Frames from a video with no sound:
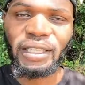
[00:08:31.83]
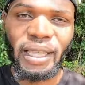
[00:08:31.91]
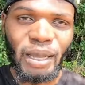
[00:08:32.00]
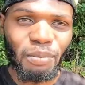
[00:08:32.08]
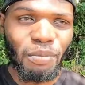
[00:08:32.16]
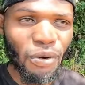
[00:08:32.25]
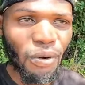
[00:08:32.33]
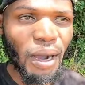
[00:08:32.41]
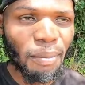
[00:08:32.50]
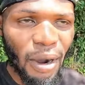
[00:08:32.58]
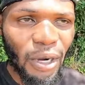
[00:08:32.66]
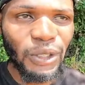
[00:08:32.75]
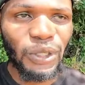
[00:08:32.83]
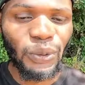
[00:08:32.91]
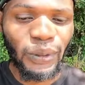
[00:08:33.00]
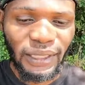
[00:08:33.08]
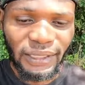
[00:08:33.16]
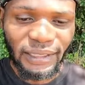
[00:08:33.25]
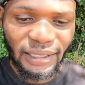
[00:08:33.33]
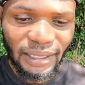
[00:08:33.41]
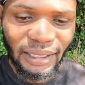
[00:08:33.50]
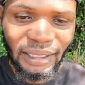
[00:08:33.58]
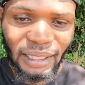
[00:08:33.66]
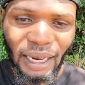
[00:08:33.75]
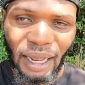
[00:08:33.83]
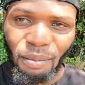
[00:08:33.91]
them more about United States.